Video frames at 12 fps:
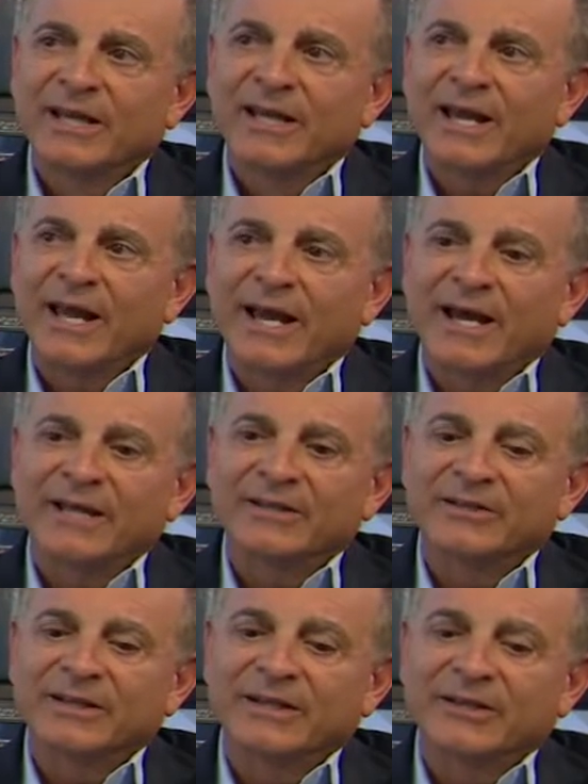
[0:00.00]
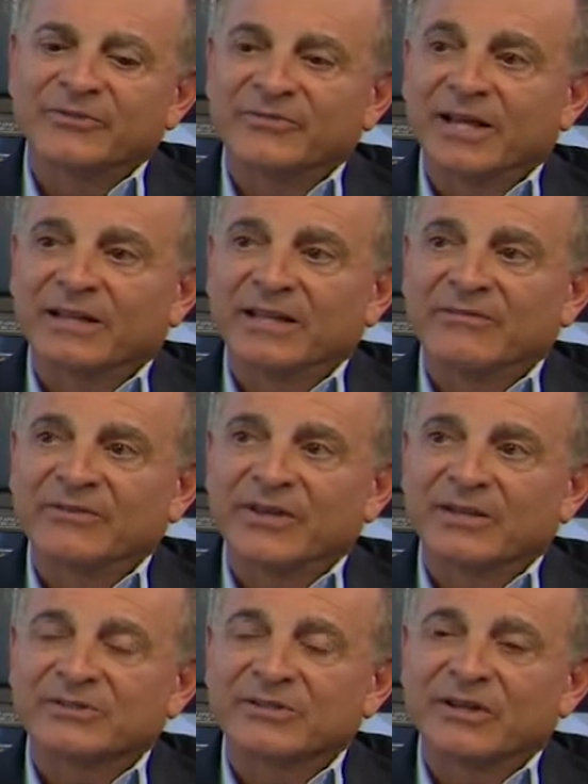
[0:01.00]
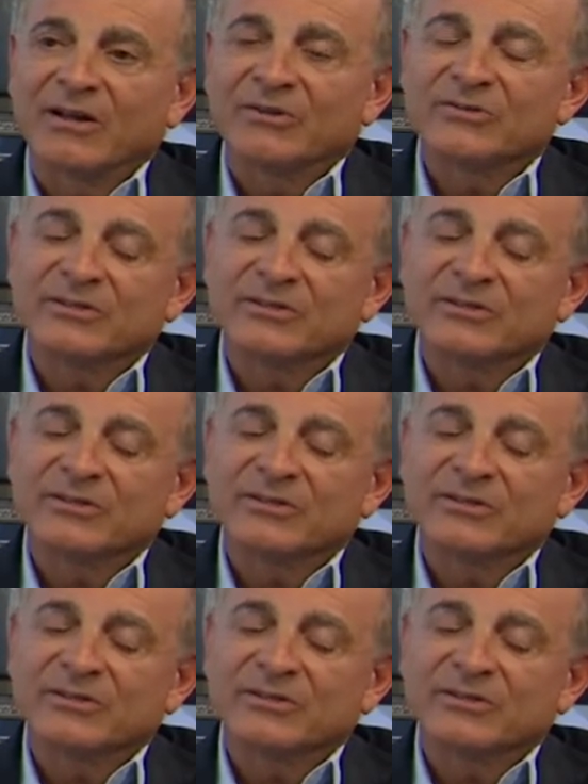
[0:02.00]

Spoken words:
and you've got $11,000.